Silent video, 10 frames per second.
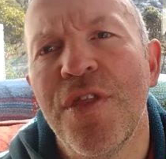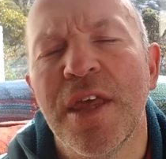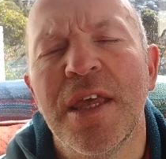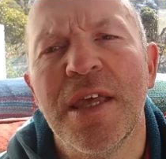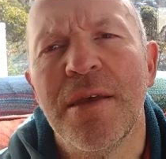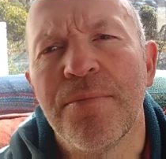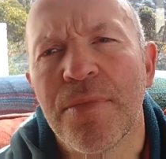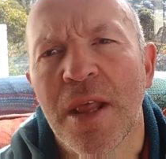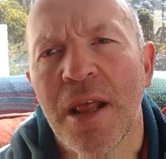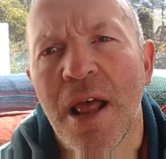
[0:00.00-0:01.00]
the
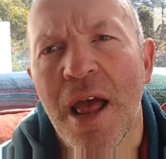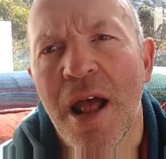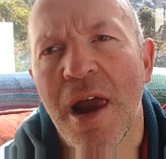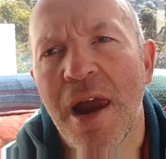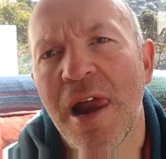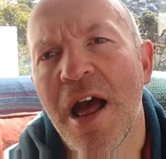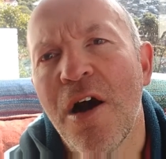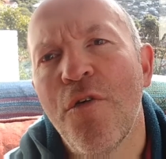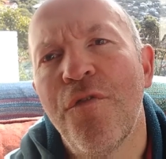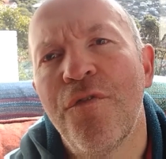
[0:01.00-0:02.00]

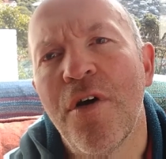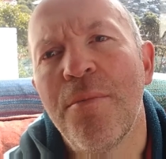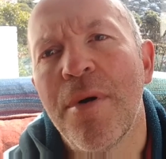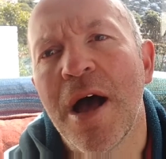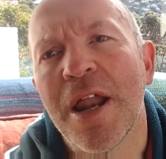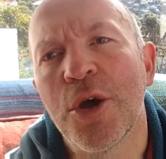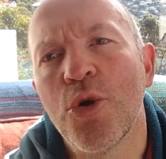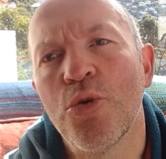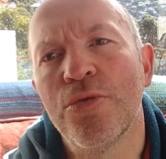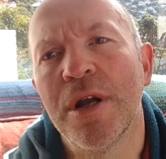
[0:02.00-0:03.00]
alpha
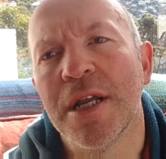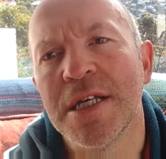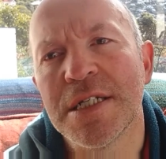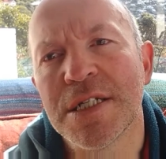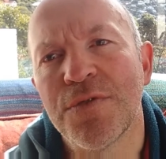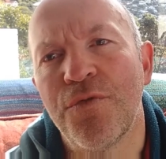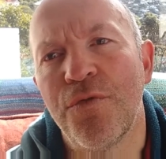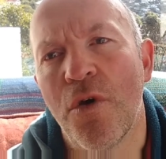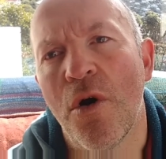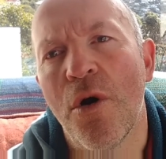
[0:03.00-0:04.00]
particle release
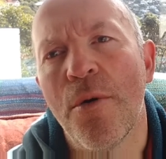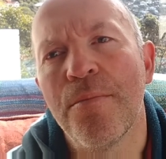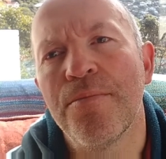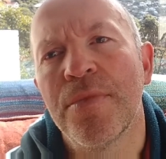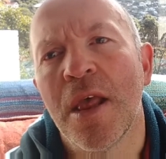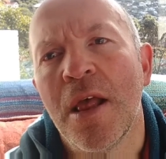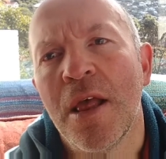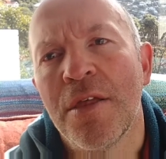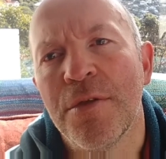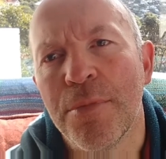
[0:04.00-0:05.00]
from
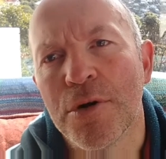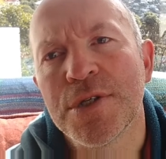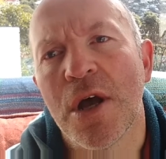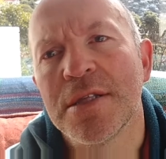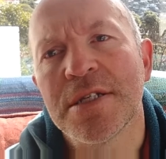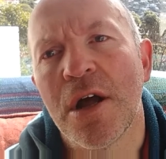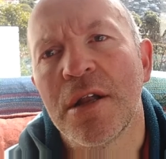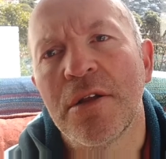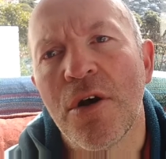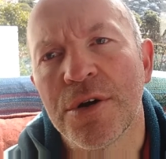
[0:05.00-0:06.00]
the
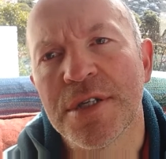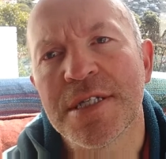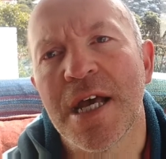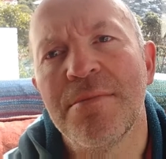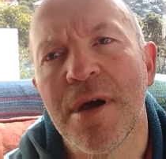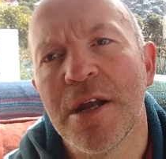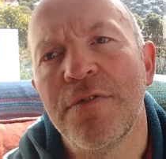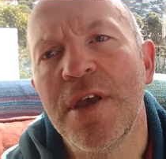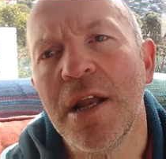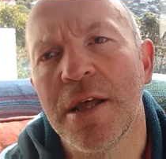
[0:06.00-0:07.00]
Bose-Einstein condensate made of
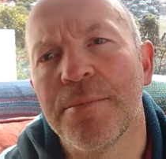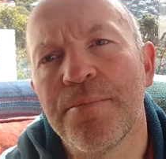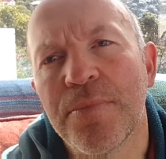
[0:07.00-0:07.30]
helium.